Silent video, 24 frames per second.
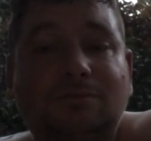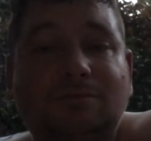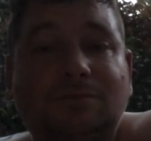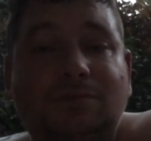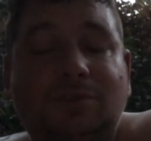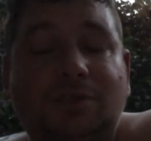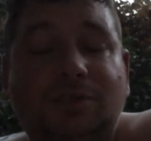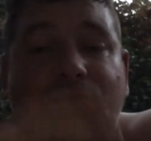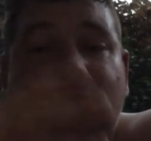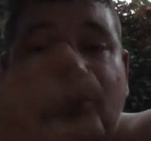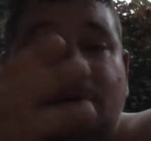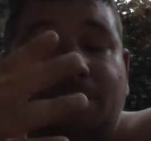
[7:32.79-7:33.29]

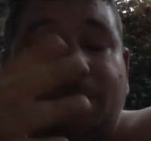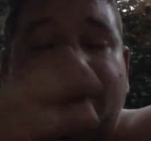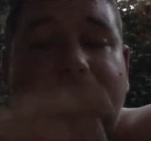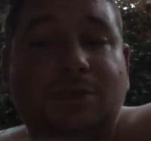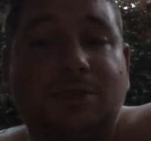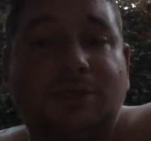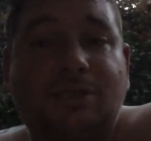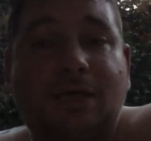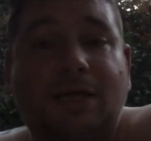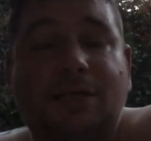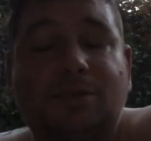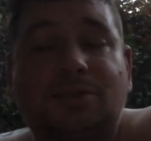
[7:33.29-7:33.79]
She's openly
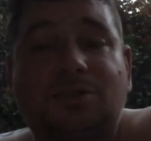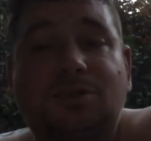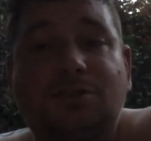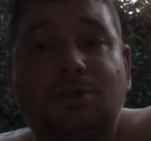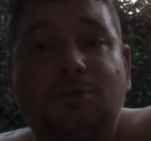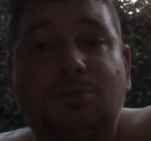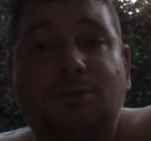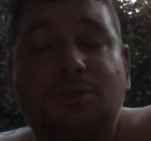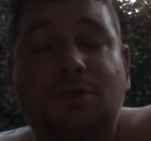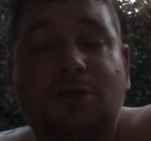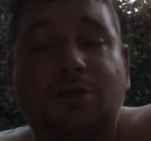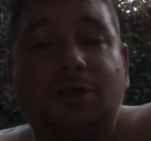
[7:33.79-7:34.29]
said she
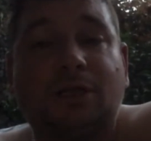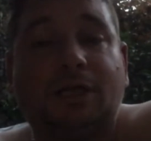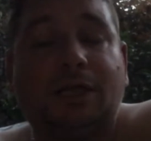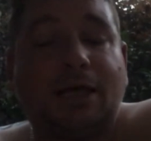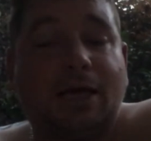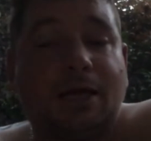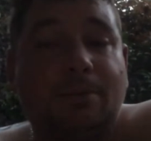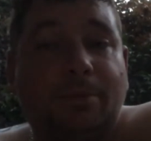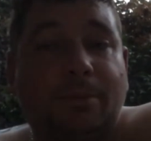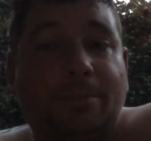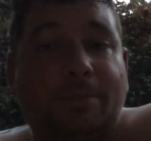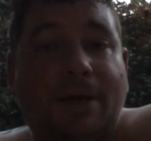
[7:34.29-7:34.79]
was on the
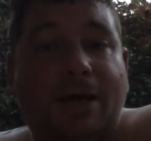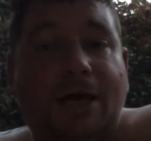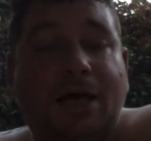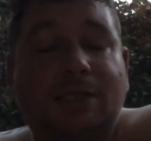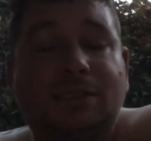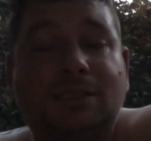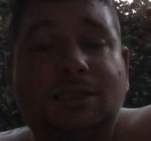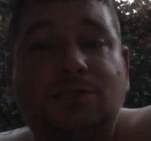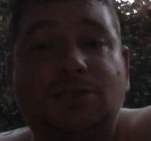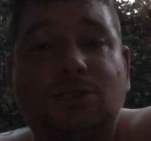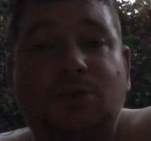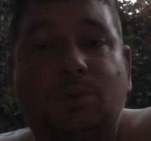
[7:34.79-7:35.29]
Labour
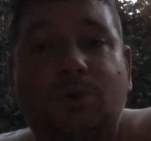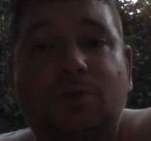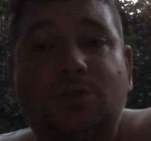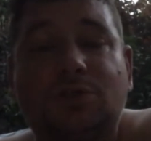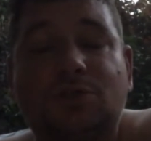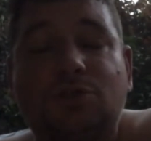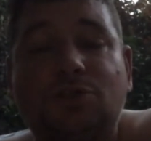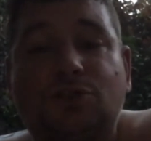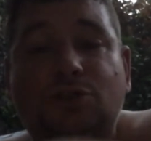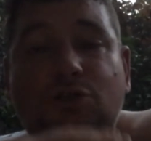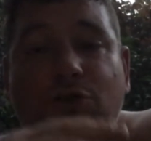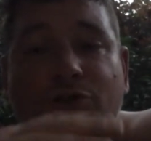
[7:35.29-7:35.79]
Party. She
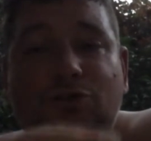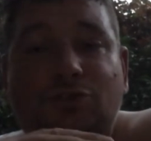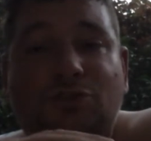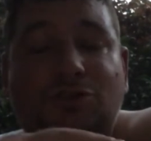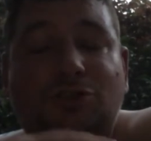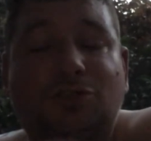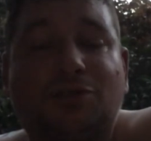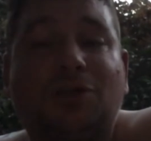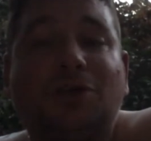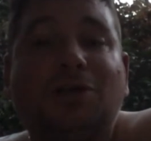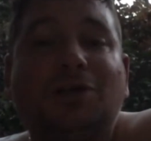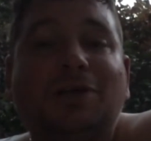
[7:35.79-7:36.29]
wasn't
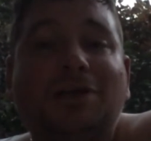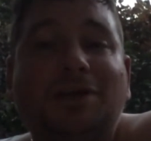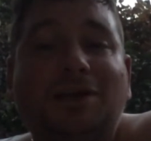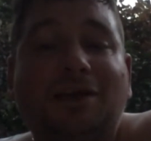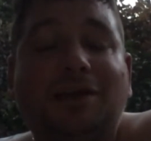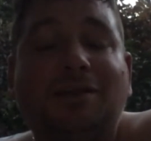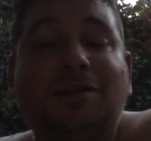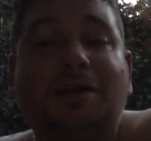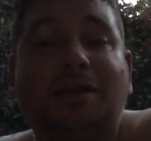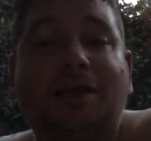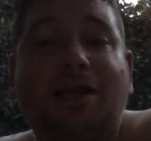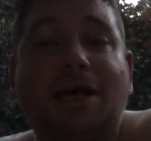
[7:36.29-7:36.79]
just
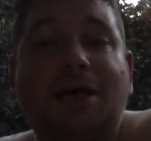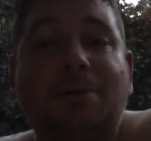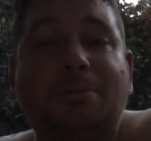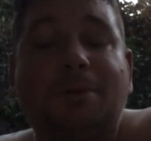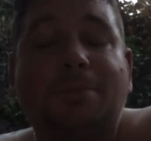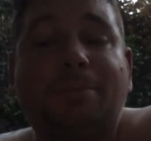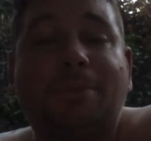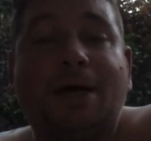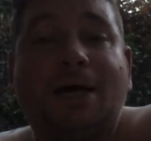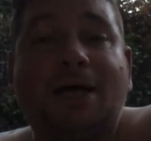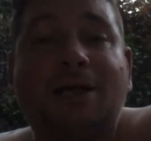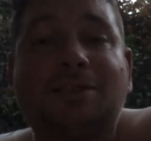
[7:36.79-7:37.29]
in the
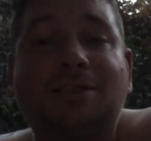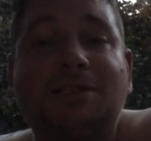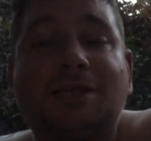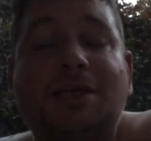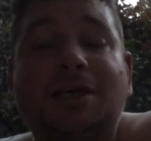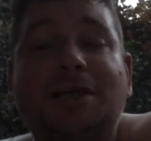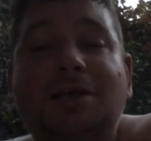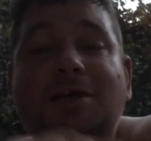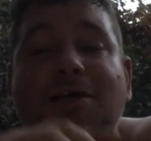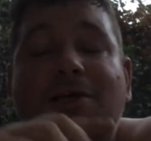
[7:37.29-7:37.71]
Labour Party.